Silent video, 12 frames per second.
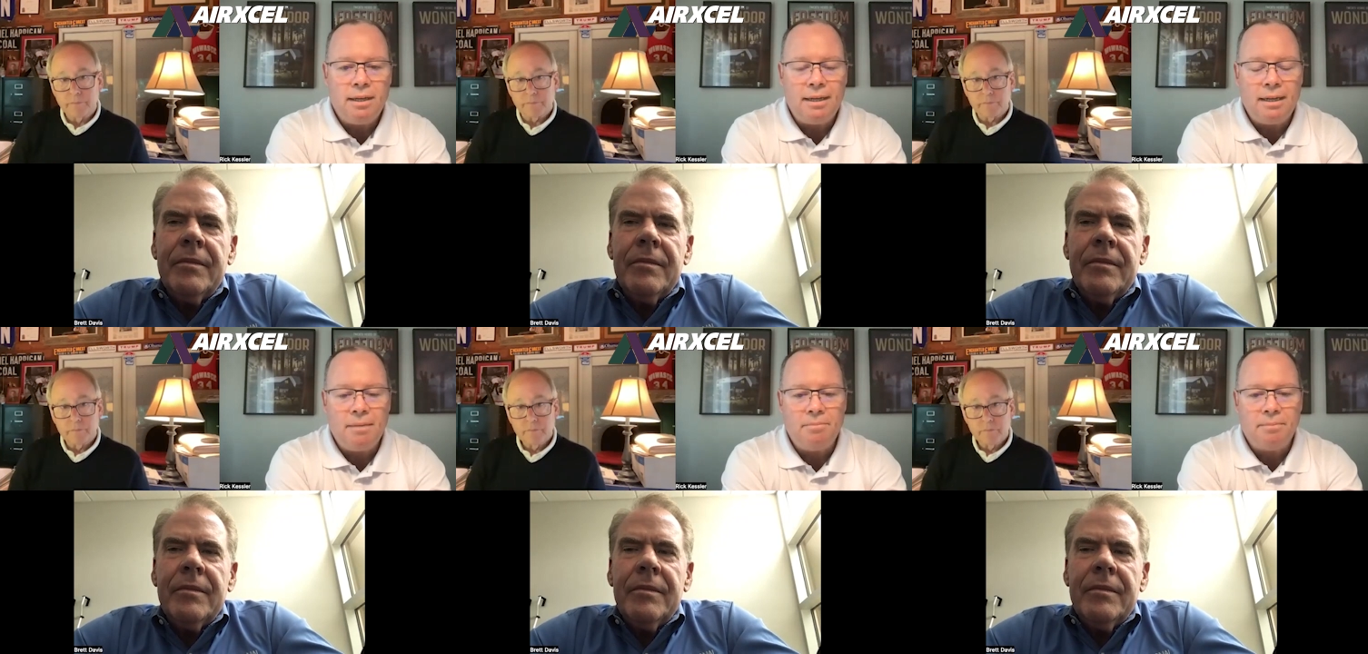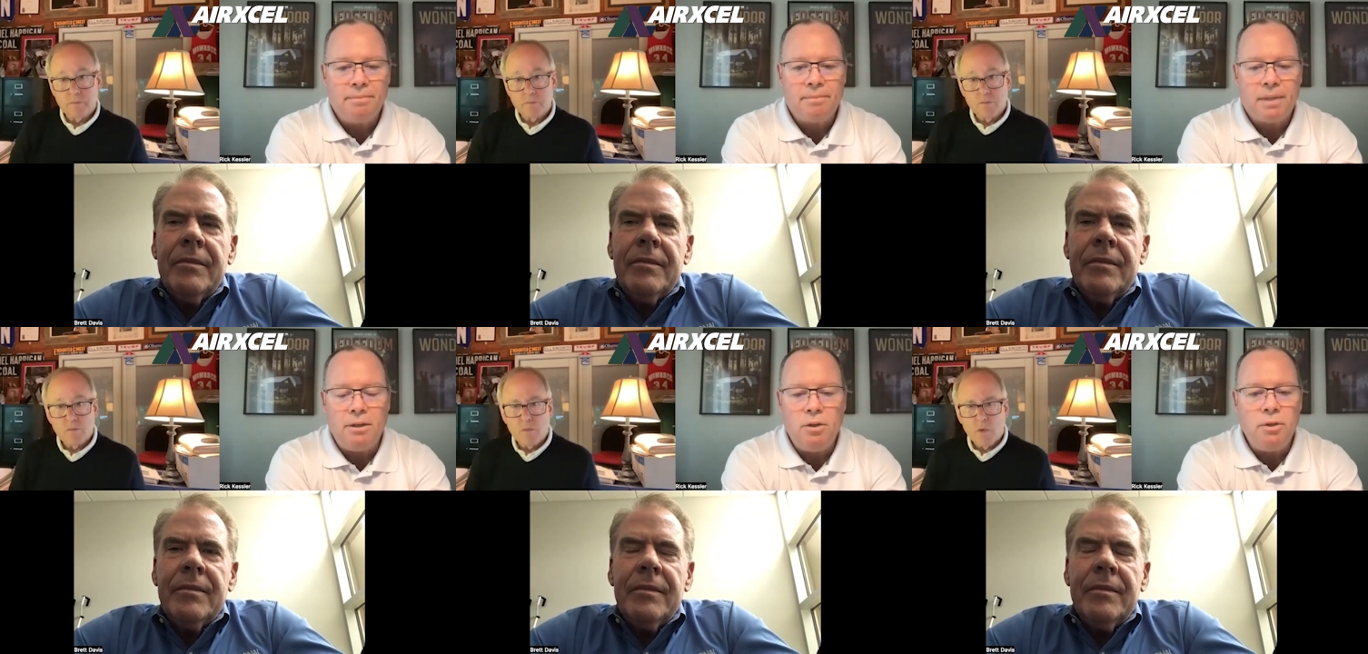Speaker 1: Um,
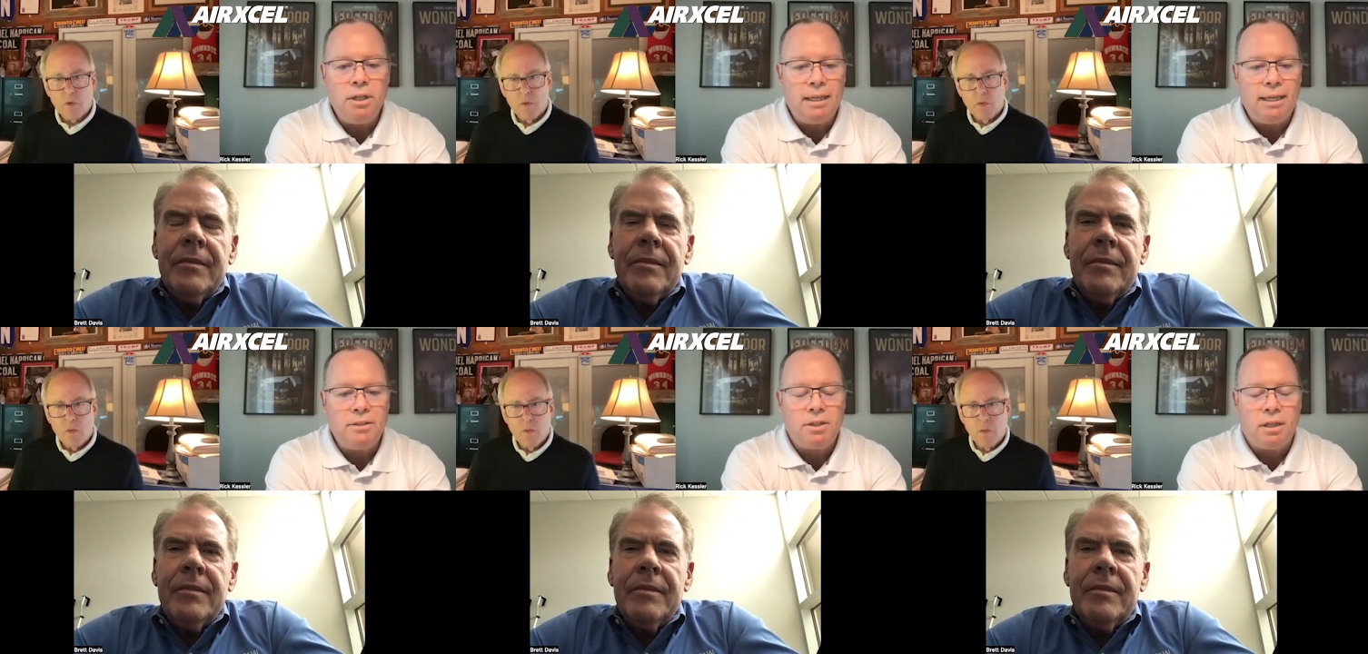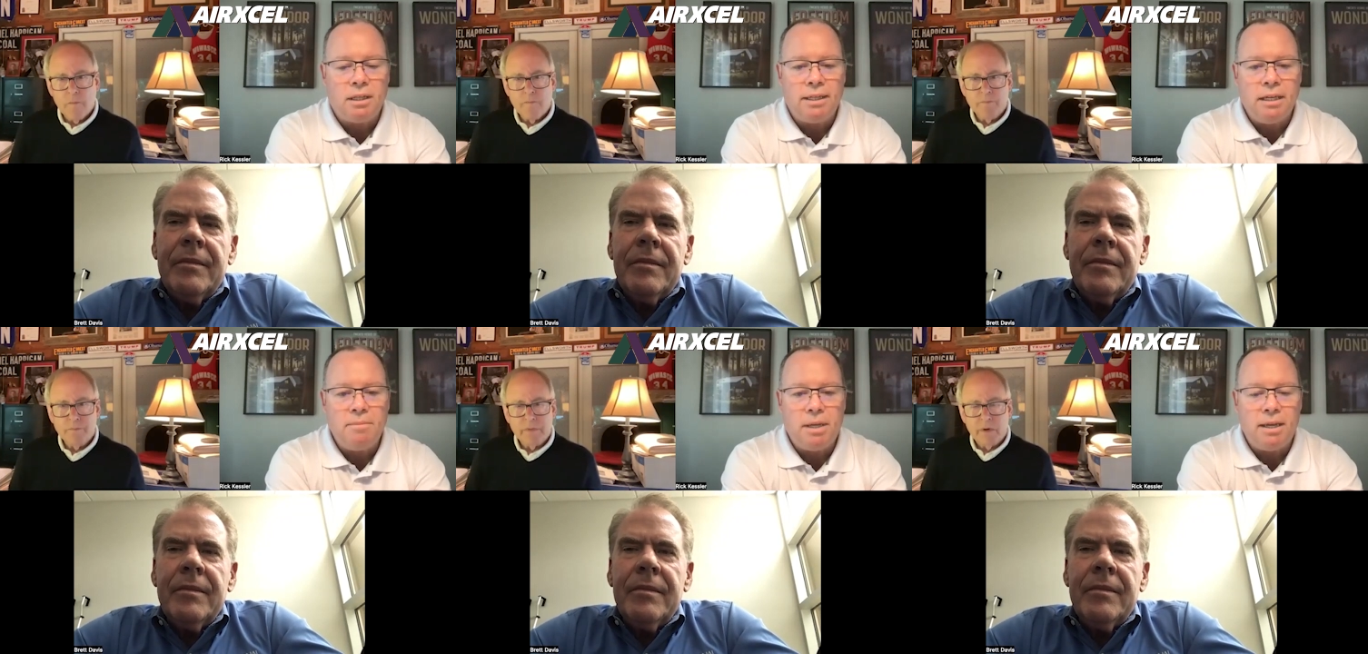I know you like to
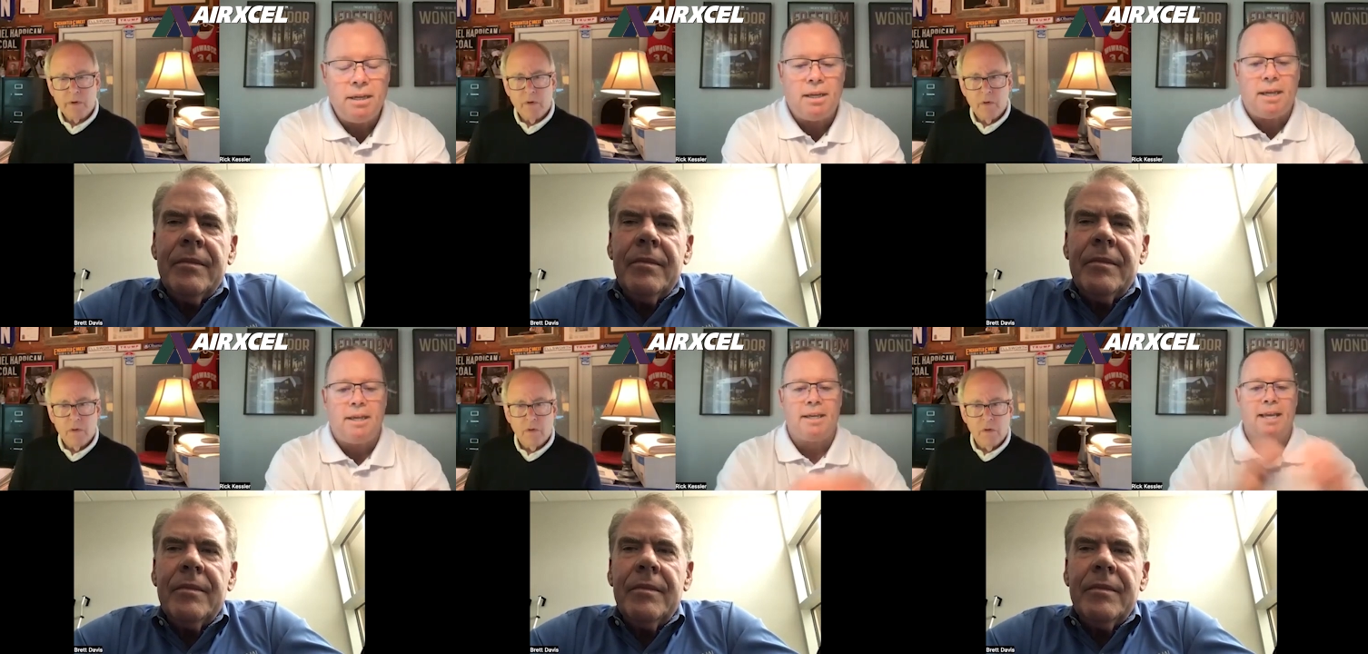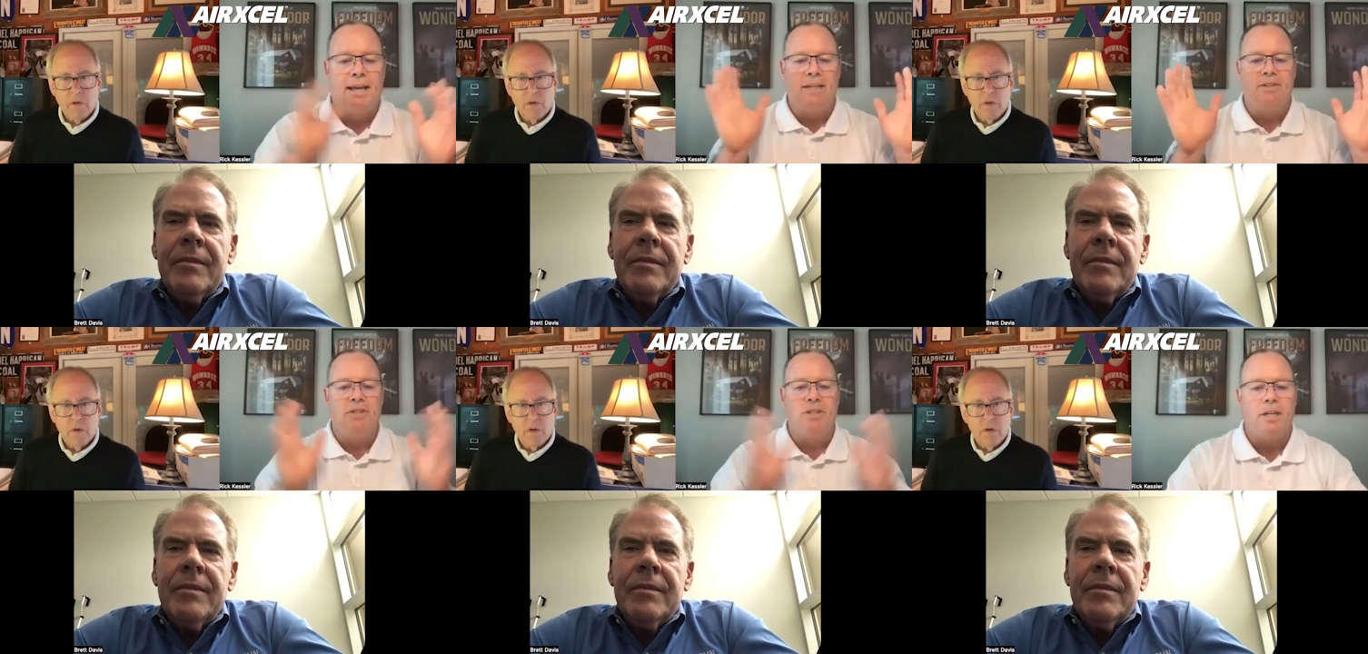claim a, a
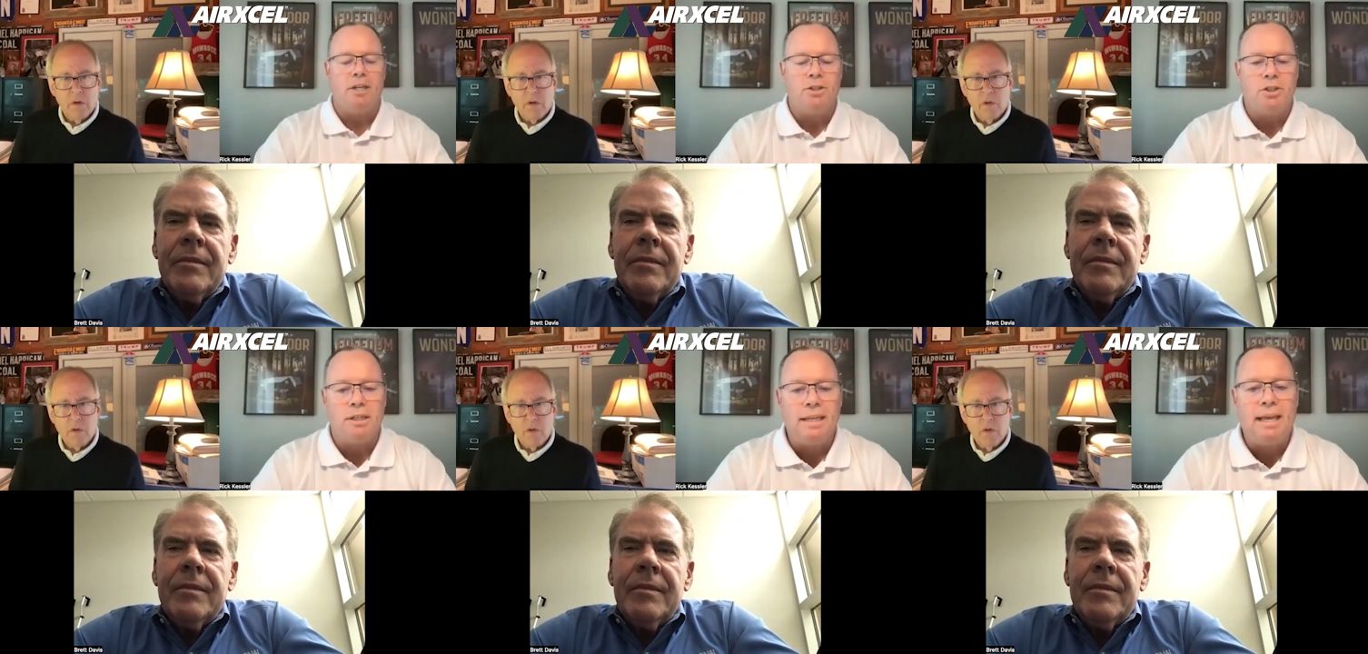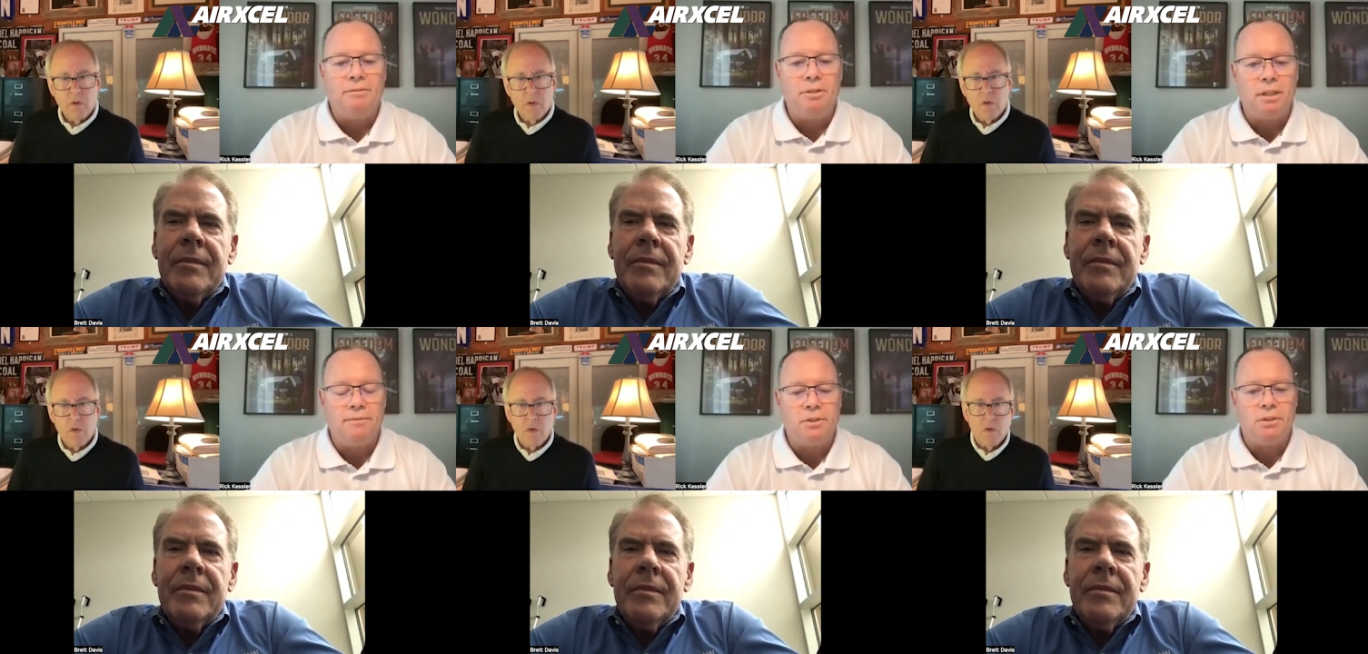concierge
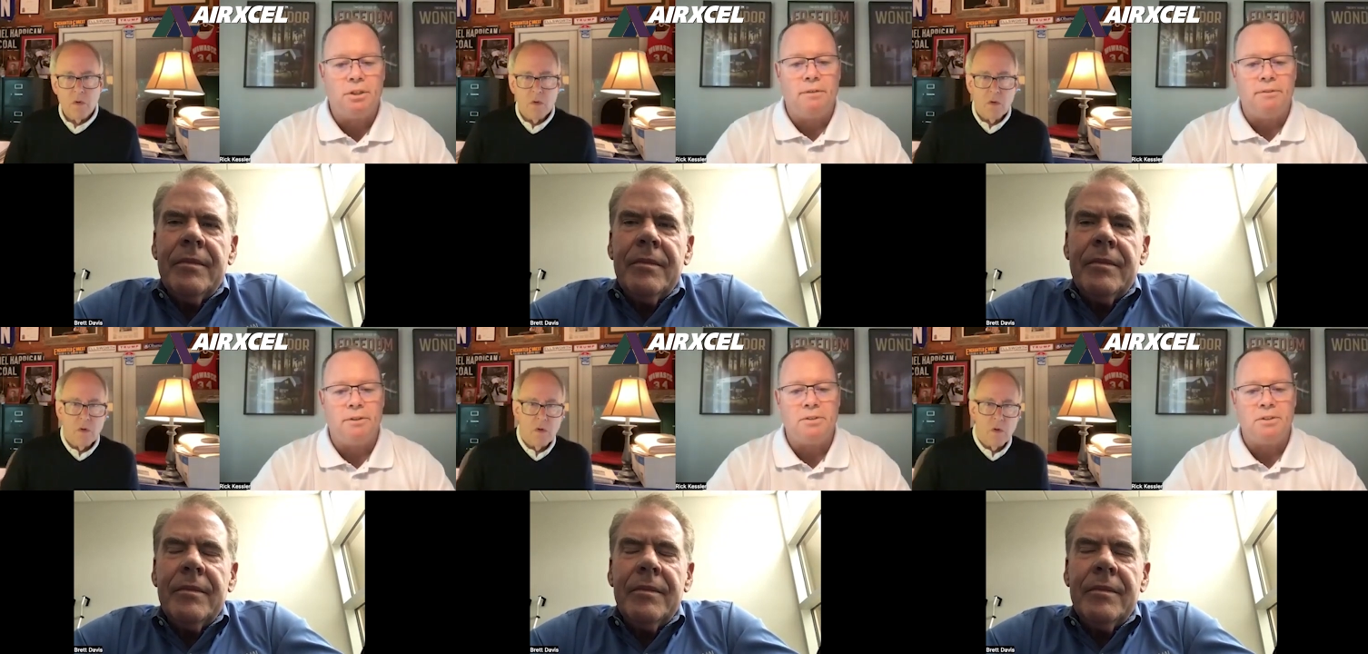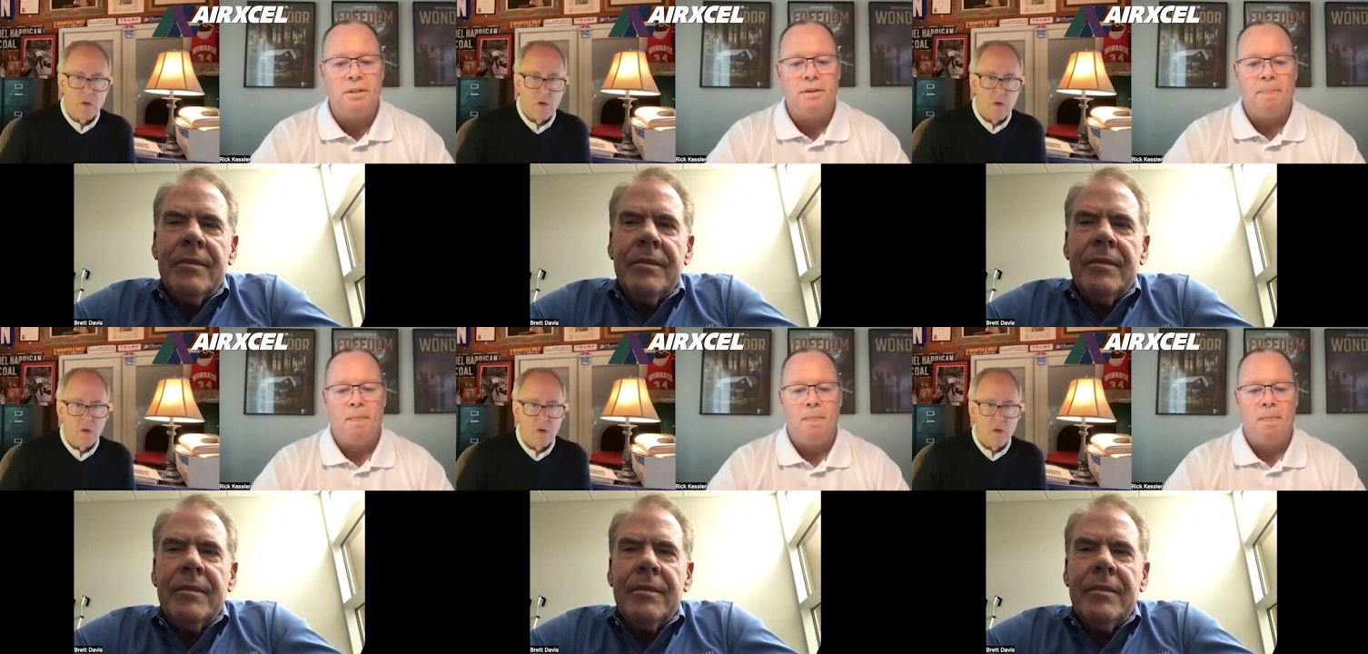level of service,